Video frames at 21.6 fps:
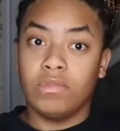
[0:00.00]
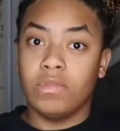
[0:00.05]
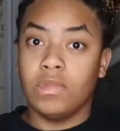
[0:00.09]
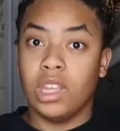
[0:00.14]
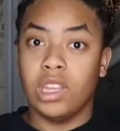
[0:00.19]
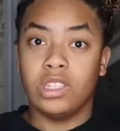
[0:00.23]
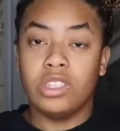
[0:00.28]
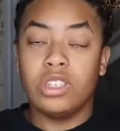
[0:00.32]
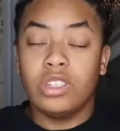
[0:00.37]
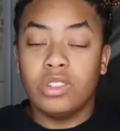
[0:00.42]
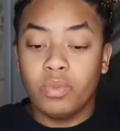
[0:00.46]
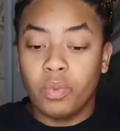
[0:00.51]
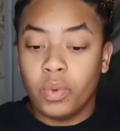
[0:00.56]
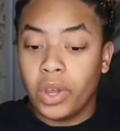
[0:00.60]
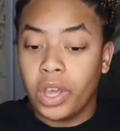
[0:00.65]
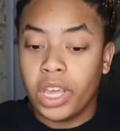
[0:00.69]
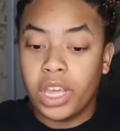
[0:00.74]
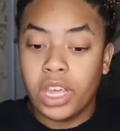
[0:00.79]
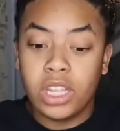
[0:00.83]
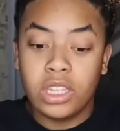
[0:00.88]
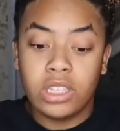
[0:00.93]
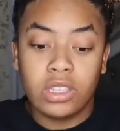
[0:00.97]
that's just what
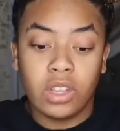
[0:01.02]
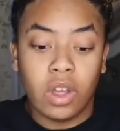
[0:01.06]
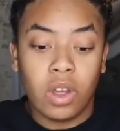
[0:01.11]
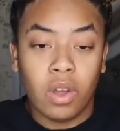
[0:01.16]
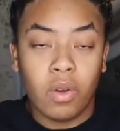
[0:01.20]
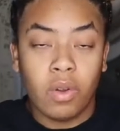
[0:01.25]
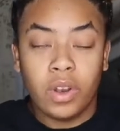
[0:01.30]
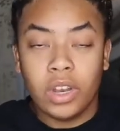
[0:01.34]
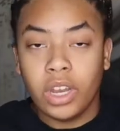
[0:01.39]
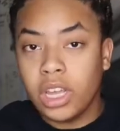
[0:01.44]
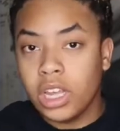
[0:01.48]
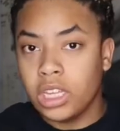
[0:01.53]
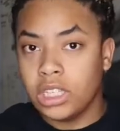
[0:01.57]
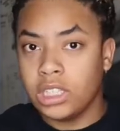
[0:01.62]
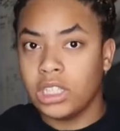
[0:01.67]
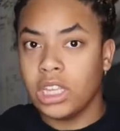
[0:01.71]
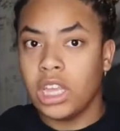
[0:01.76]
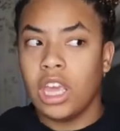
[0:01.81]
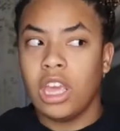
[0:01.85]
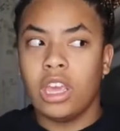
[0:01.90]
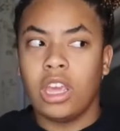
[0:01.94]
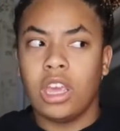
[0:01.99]
he told us.
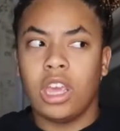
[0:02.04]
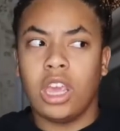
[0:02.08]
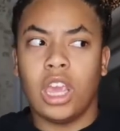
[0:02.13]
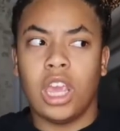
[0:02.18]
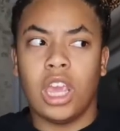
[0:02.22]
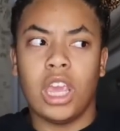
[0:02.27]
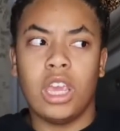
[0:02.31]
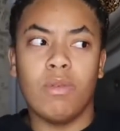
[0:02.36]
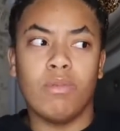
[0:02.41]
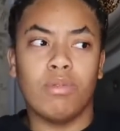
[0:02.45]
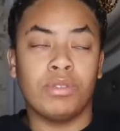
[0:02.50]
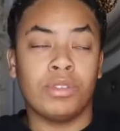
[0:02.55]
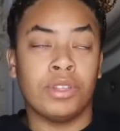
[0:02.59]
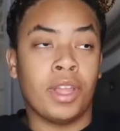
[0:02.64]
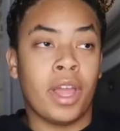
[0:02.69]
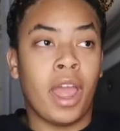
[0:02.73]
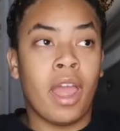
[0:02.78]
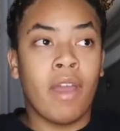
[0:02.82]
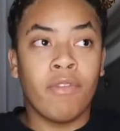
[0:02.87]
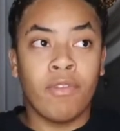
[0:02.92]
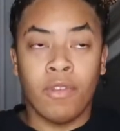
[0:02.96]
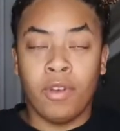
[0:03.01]
And he was
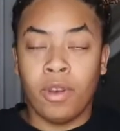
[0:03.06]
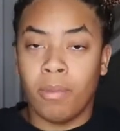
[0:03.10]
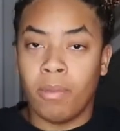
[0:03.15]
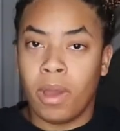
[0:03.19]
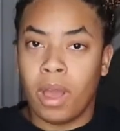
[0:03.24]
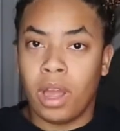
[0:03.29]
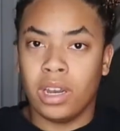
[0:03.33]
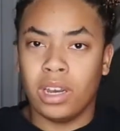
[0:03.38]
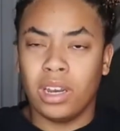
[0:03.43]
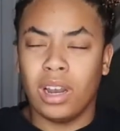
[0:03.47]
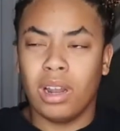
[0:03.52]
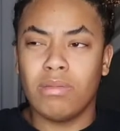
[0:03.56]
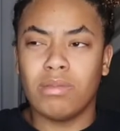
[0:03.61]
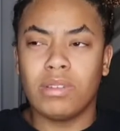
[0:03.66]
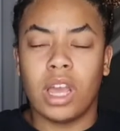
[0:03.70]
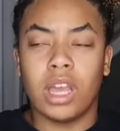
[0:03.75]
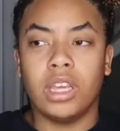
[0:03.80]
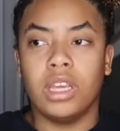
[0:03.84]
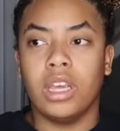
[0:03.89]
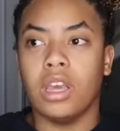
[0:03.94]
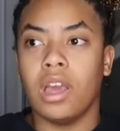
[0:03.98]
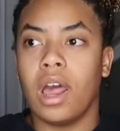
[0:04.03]
laughing about it. And I was
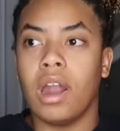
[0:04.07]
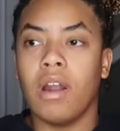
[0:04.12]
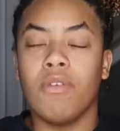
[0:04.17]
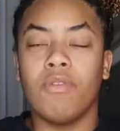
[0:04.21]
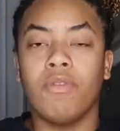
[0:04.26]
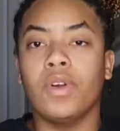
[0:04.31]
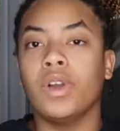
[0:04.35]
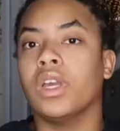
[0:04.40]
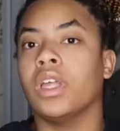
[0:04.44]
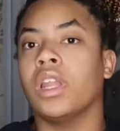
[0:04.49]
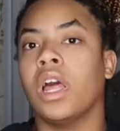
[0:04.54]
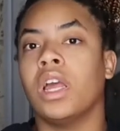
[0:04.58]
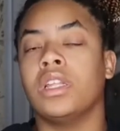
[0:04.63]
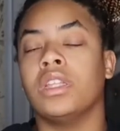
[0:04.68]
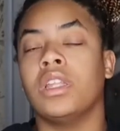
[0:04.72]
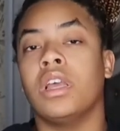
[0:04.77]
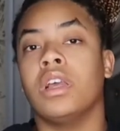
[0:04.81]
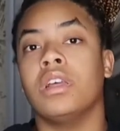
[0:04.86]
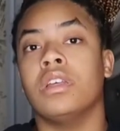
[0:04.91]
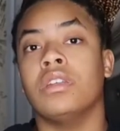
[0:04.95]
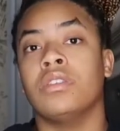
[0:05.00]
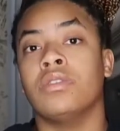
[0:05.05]
like, yeah, I don't fucking like
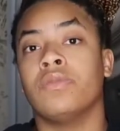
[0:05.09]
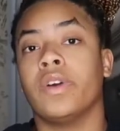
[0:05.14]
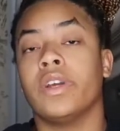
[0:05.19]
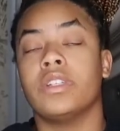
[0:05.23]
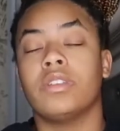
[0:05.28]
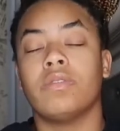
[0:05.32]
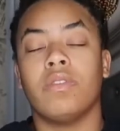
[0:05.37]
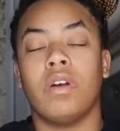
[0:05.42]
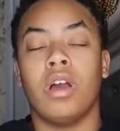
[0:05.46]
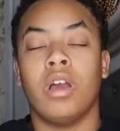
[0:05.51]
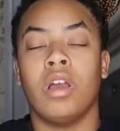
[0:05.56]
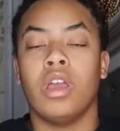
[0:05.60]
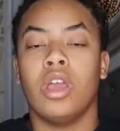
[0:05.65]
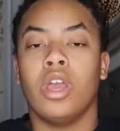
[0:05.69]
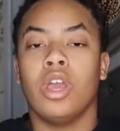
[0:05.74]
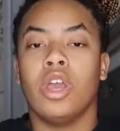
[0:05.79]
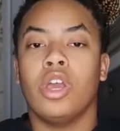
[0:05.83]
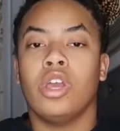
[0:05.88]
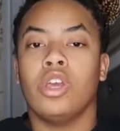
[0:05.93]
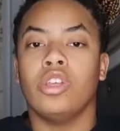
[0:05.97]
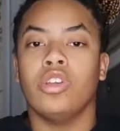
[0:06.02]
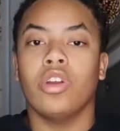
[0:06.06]
that. Because first of all,
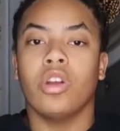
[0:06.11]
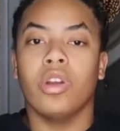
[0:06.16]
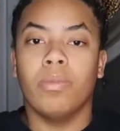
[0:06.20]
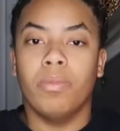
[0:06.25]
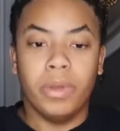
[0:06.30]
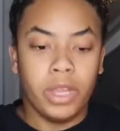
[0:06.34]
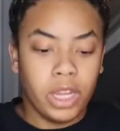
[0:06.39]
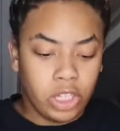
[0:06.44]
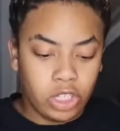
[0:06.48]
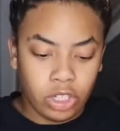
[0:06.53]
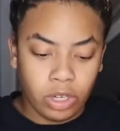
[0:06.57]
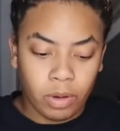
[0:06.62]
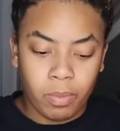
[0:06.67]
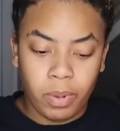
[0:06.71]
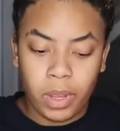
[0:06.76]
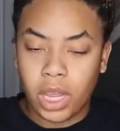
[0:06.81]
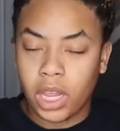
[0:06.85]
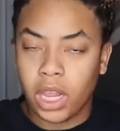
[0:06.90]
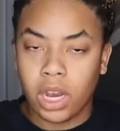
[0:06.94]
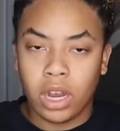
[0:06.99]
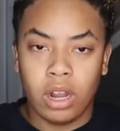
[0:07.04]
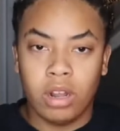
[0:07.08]
you're a bitch. You're
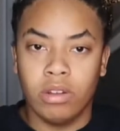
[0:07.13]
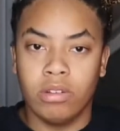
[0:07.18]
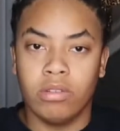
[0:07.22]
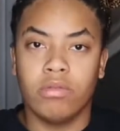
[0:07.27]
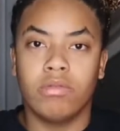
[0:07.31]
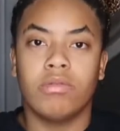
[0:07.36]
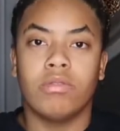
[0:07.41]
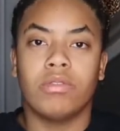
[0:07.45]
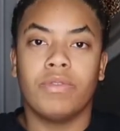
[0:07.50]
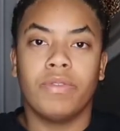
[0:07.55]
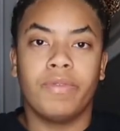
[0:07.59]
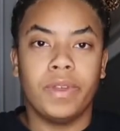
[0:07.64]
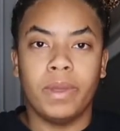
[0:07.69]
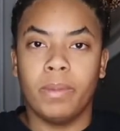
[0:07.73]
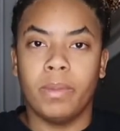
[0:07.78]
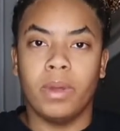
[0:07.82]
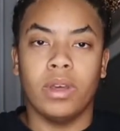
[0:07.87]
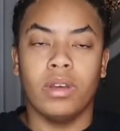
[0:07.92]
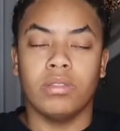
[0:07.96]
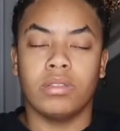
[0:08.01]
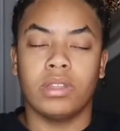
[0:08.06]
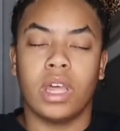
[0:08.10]
picking on
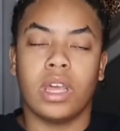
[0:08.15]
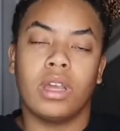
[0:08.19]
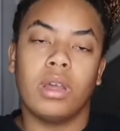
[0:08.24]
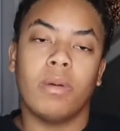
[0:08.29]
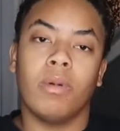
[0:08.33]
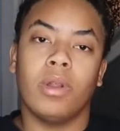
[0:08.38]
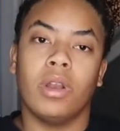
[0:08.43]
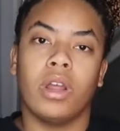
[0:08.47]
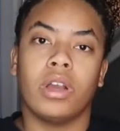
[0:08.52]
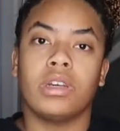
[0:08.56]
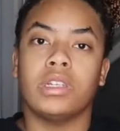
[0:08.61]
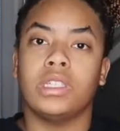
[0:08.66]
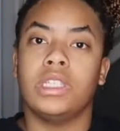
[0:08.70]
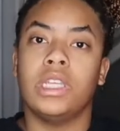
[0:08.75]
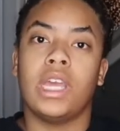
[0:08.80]
females. Like, come on now. Because